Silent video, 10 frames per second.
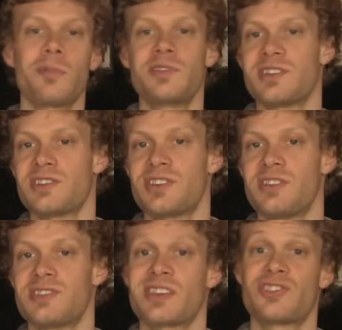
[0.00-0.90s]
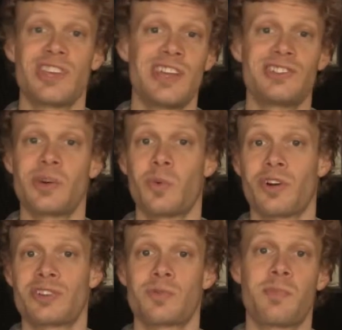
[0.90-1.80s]
musicians exchanging
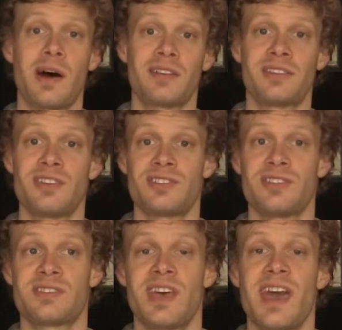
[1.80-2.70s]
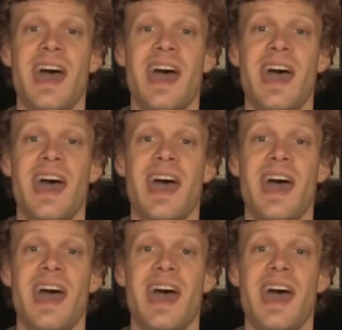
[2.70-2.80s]
words with politicians,